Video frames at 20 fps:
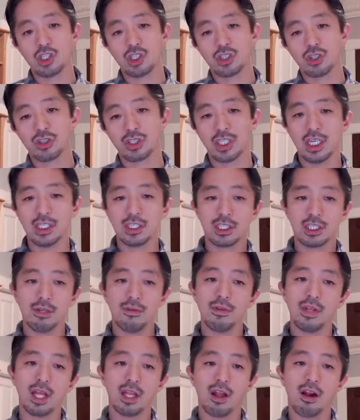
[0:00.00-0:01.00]
so
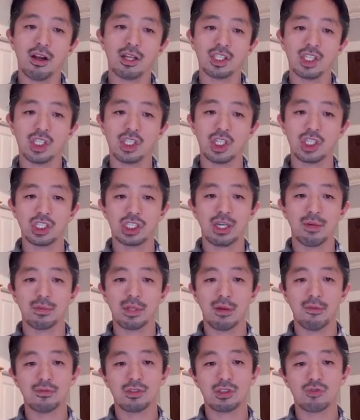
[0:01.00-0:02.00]
sensitivity analysis is
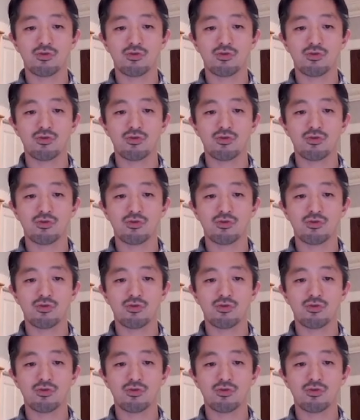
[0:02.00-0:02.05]
sometimes